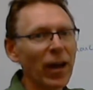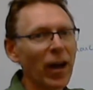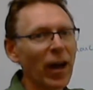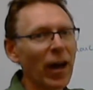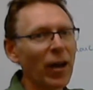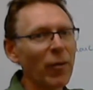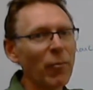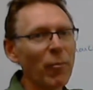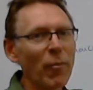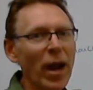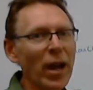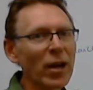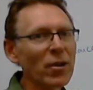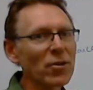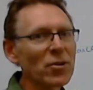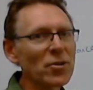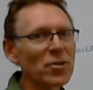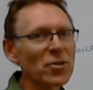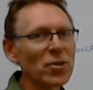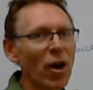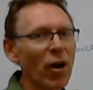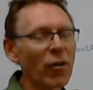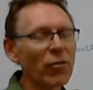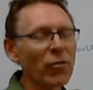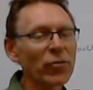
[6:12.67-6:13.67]
and
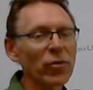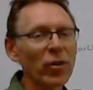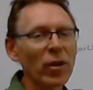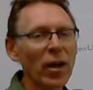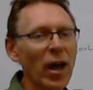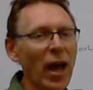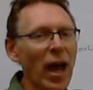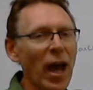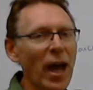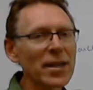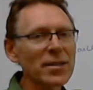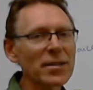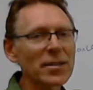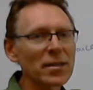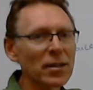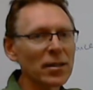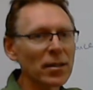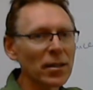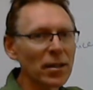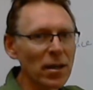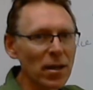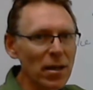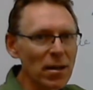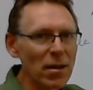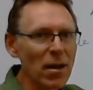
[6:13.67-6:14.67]
Microsoft has
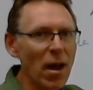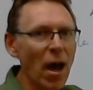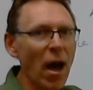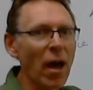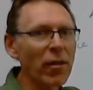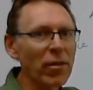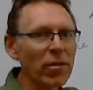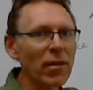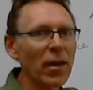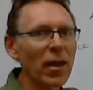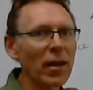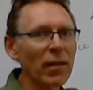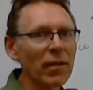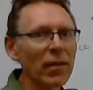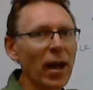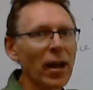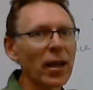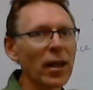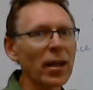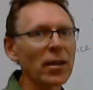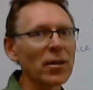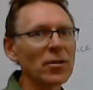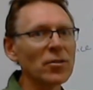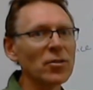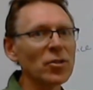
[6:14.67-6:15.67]
nothing that
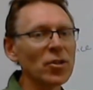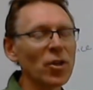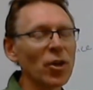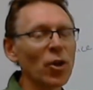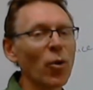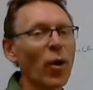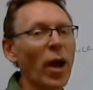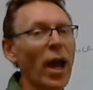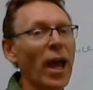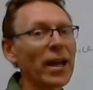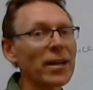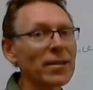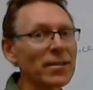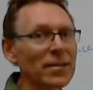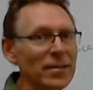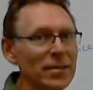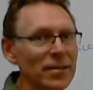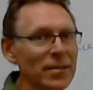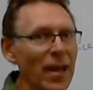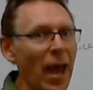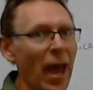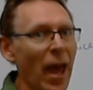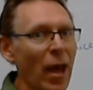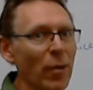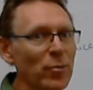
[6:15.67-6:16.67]
it can do
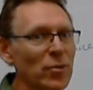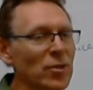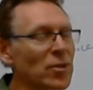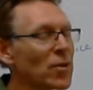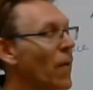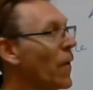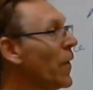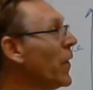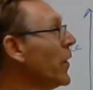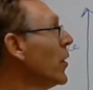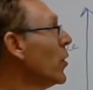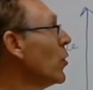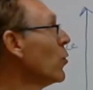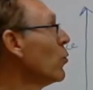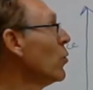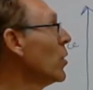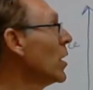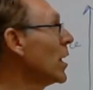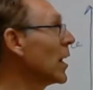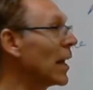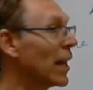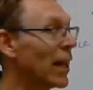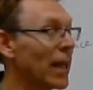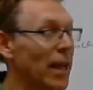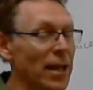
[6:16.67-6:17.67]
except
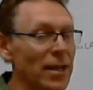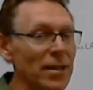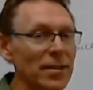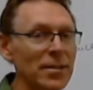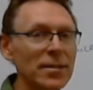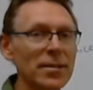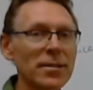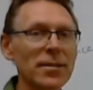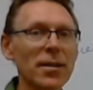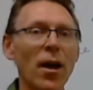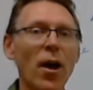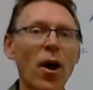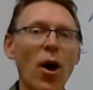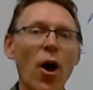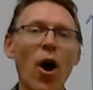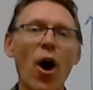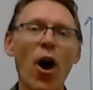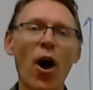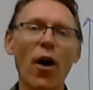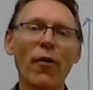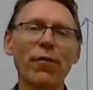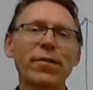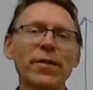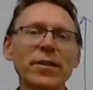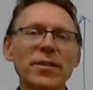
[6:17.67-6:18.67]
release
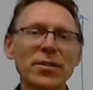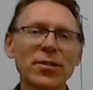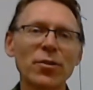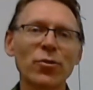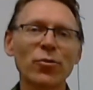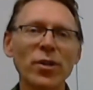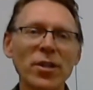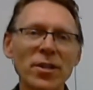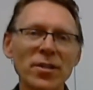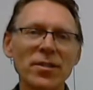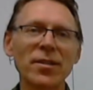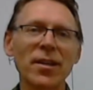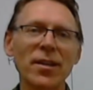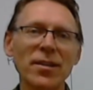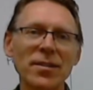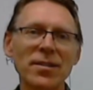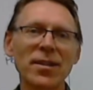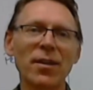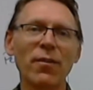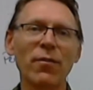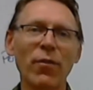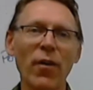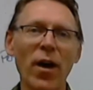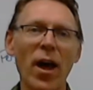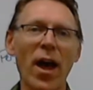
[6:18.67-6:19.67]
Office
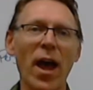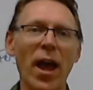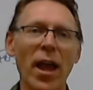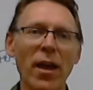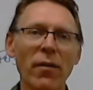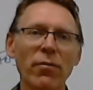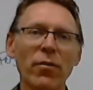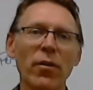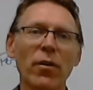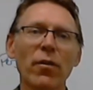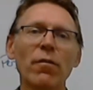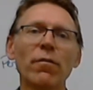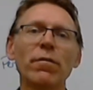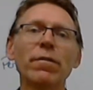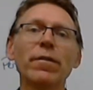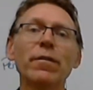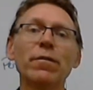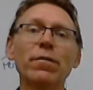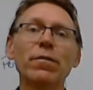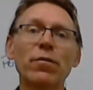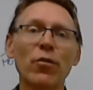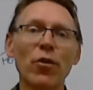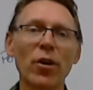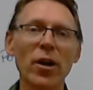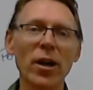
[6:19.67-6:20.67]
365 for
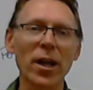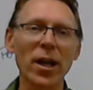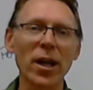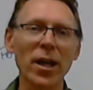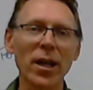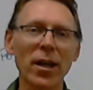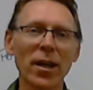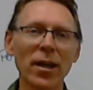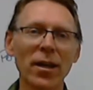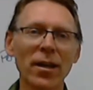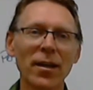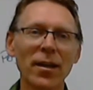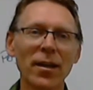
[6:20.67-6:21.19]
free.